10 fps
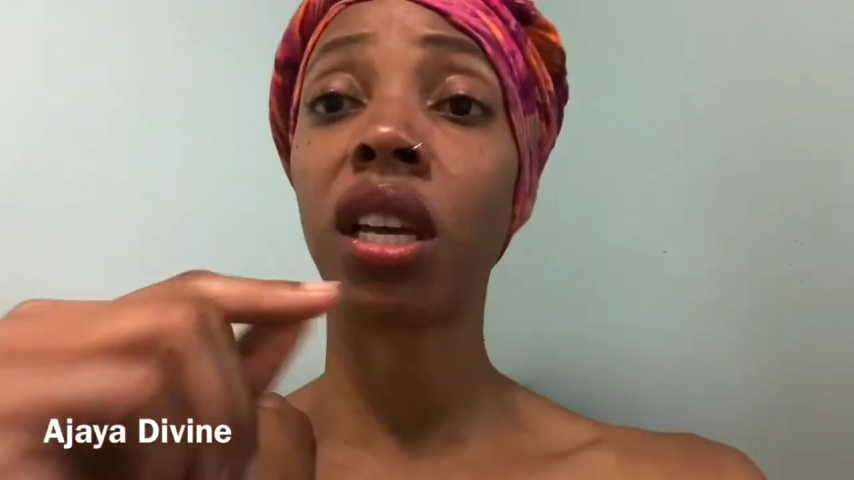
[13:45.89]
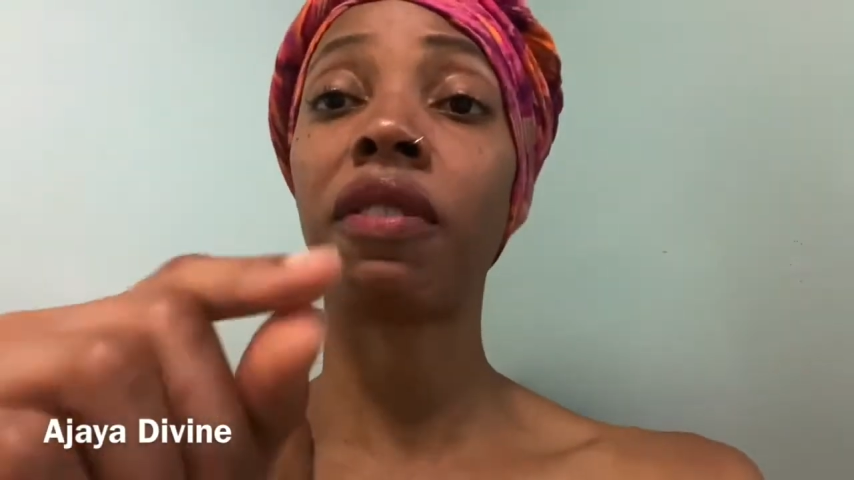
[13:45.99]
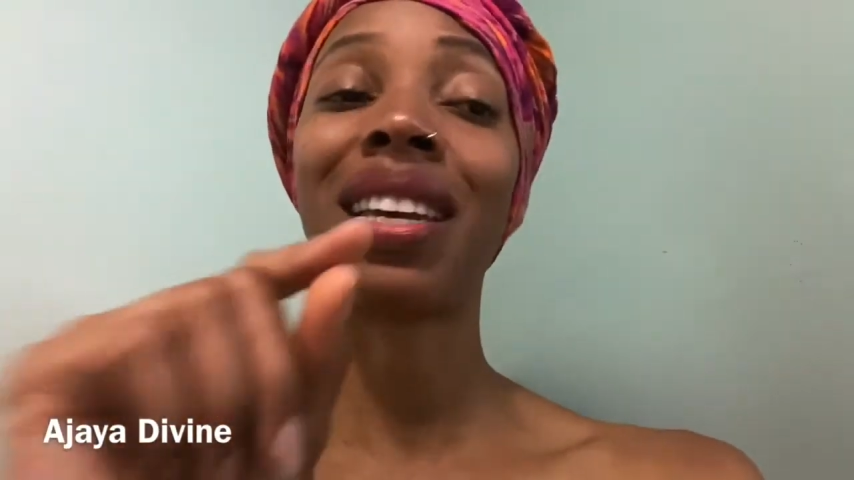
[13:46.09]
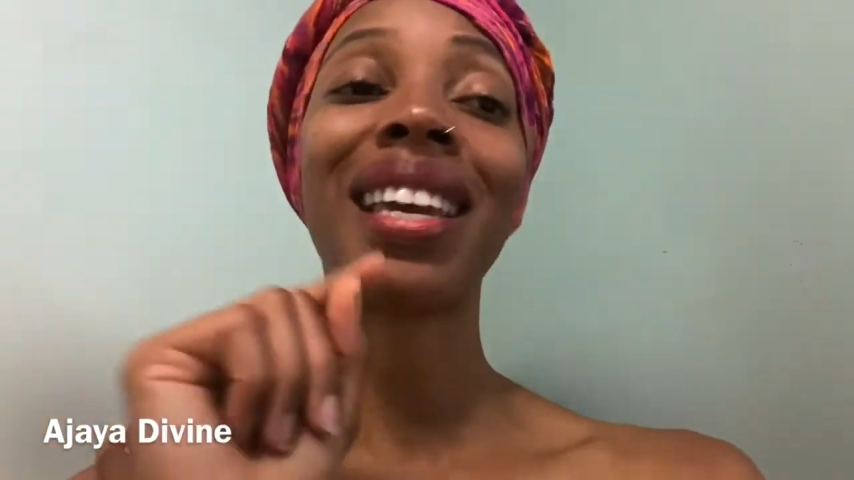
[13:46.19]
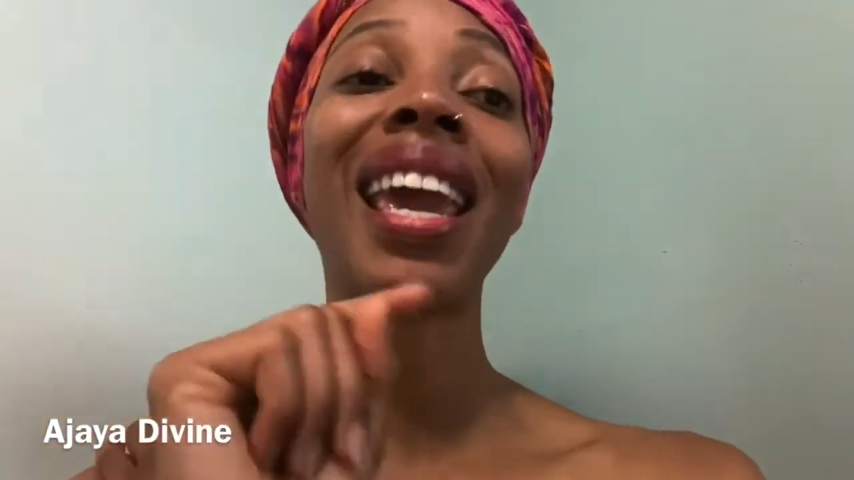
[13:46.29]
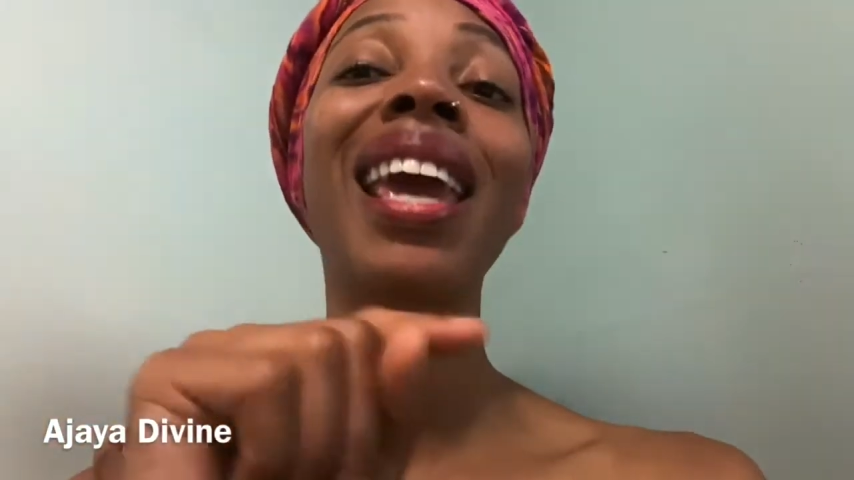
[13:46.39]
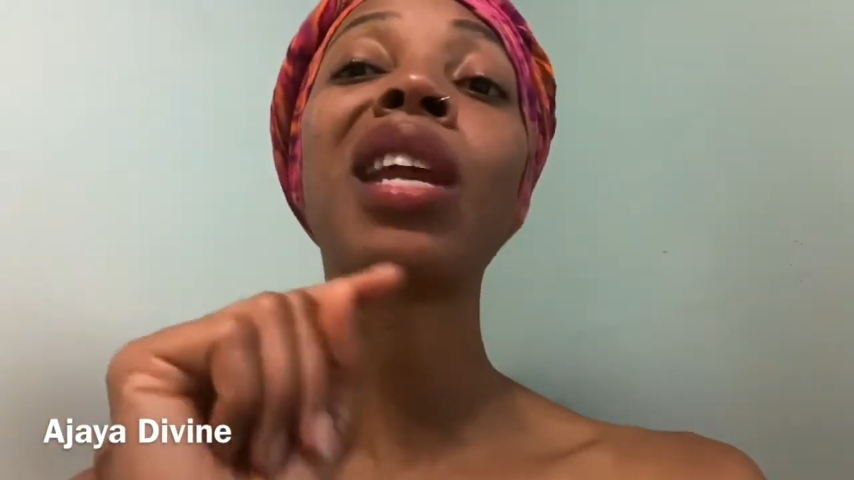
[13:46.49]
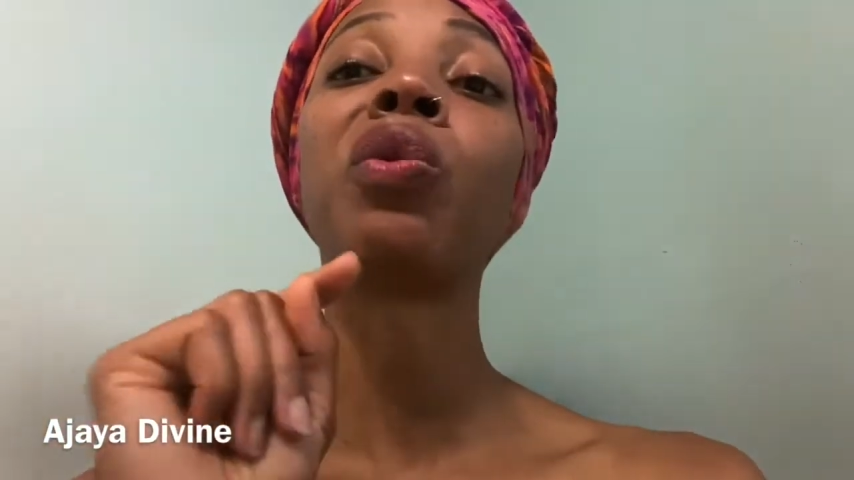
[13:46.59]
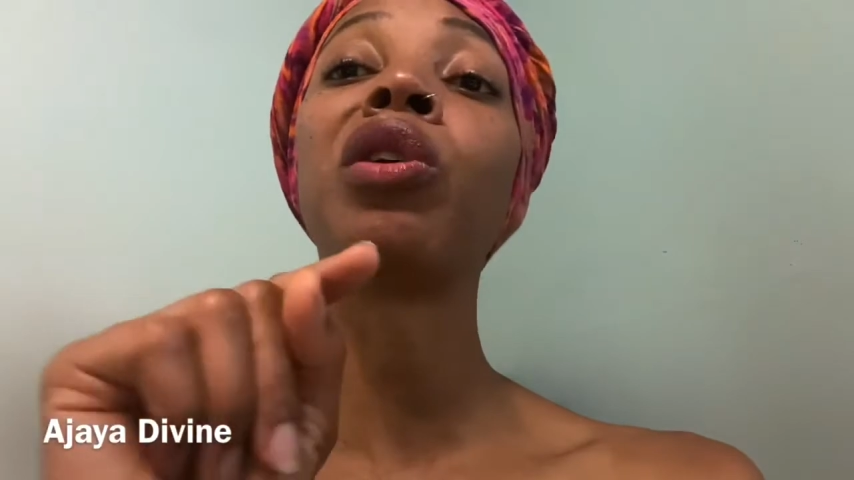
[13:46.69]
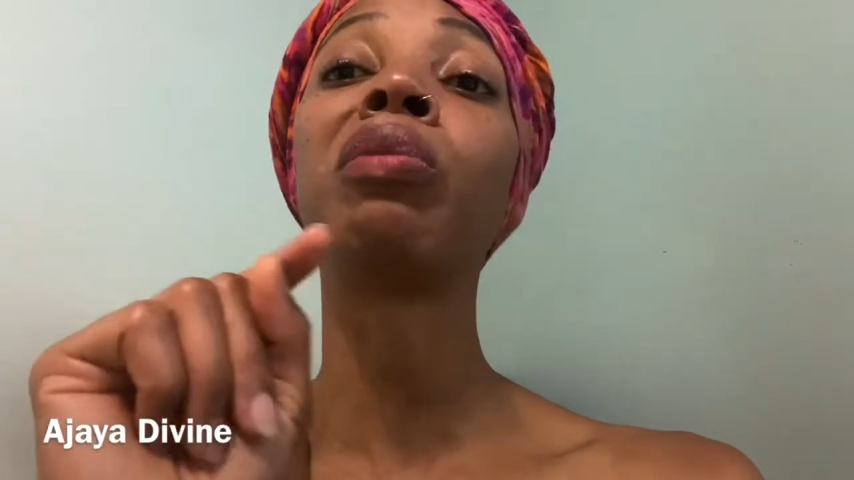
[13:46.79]
it can and
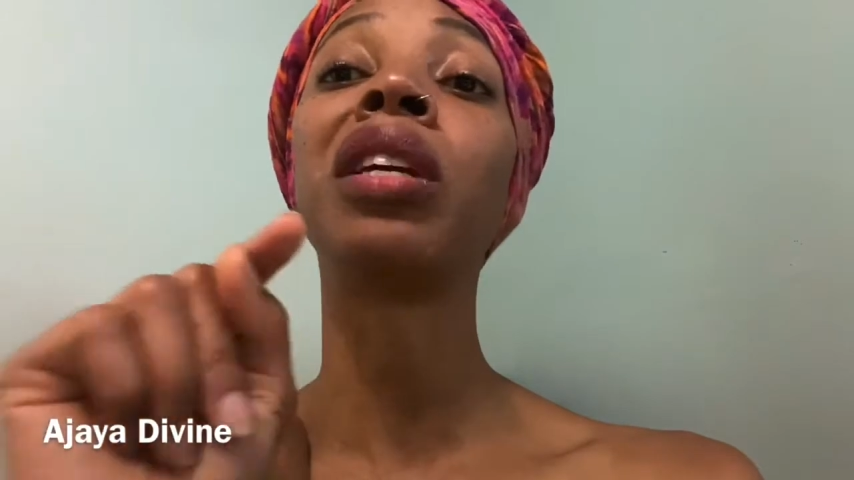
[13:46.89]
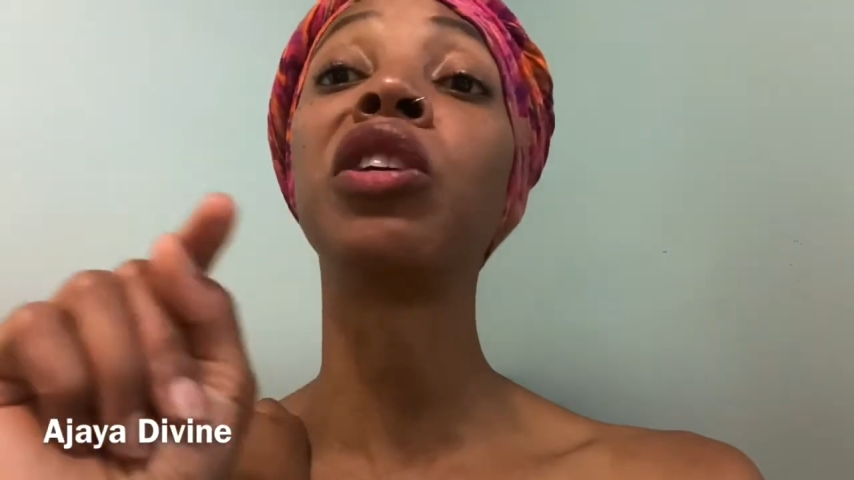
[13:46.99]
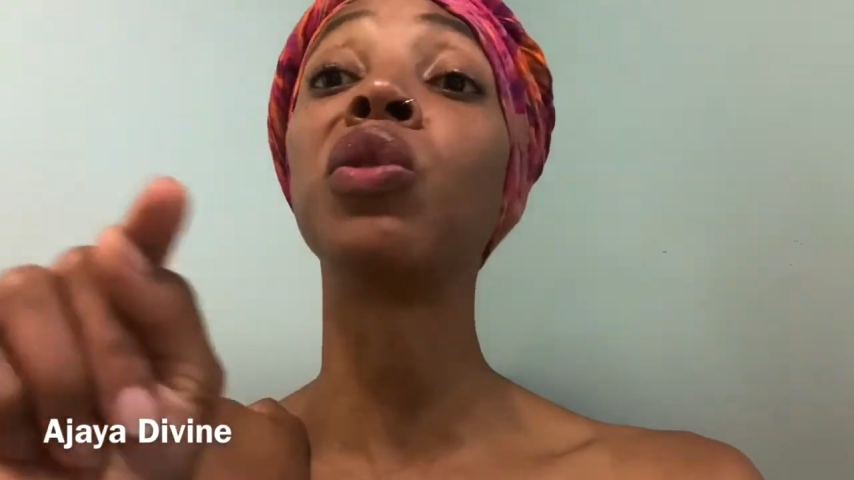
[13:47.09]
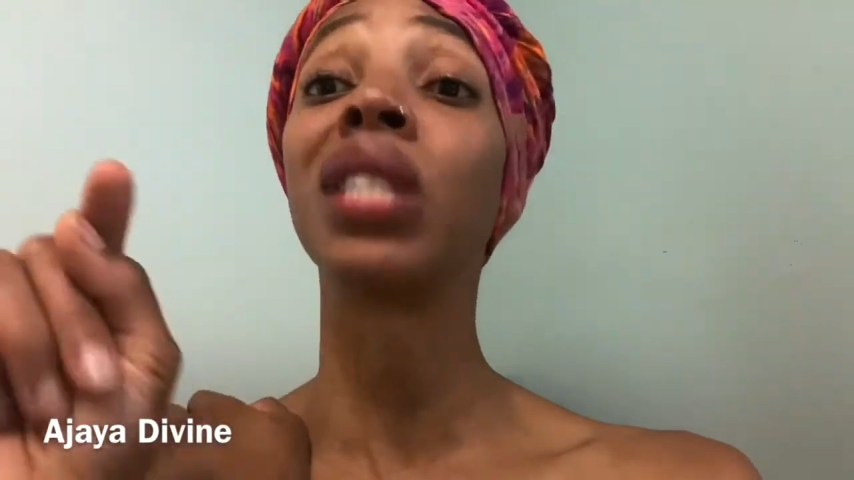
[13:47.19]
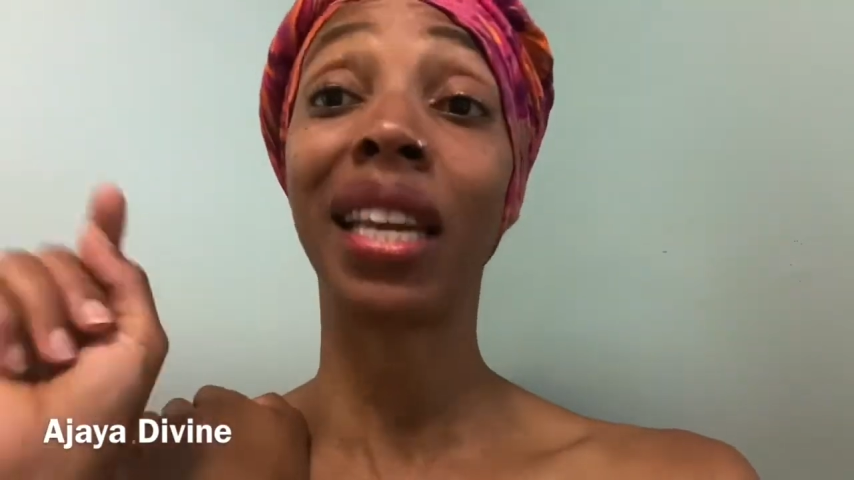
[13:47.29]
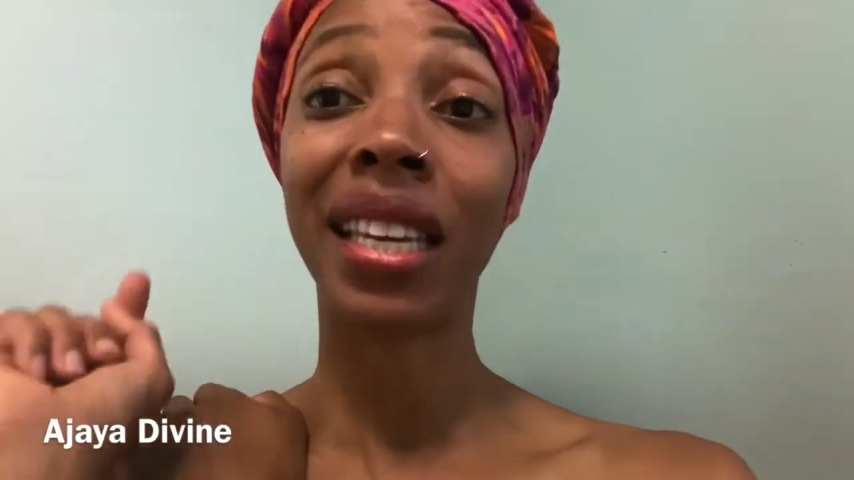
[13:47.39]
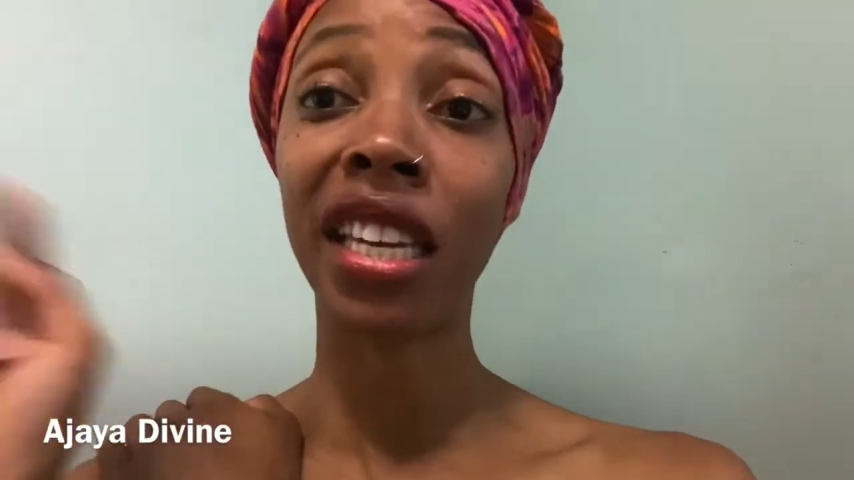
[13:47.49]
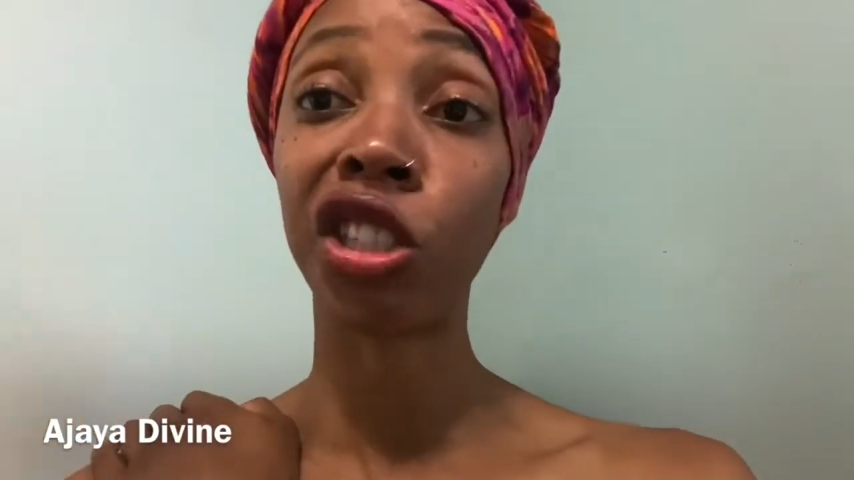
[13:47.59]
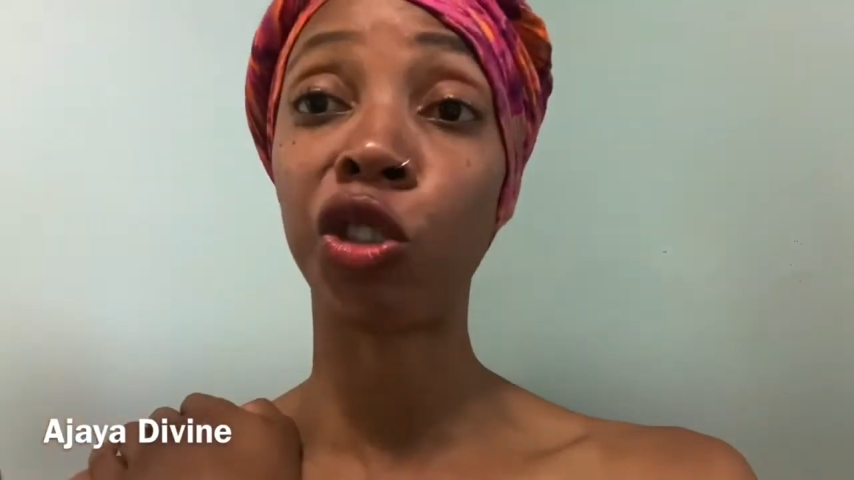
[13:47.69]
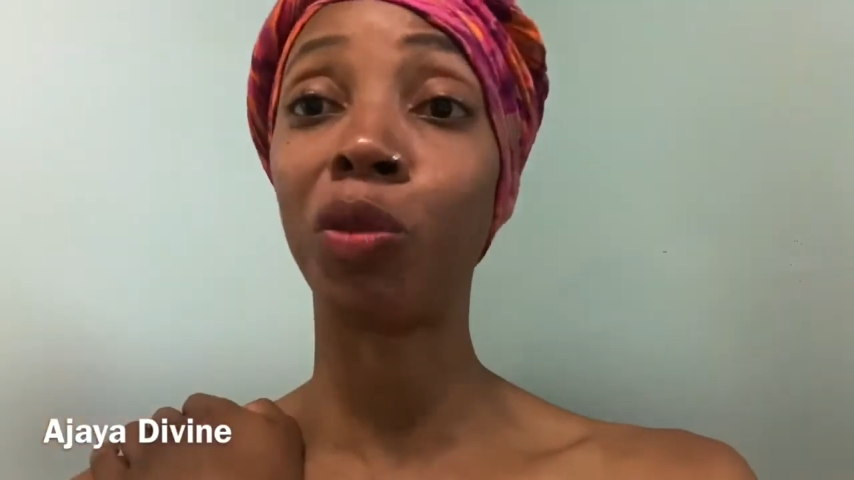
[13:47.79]
will be used against you,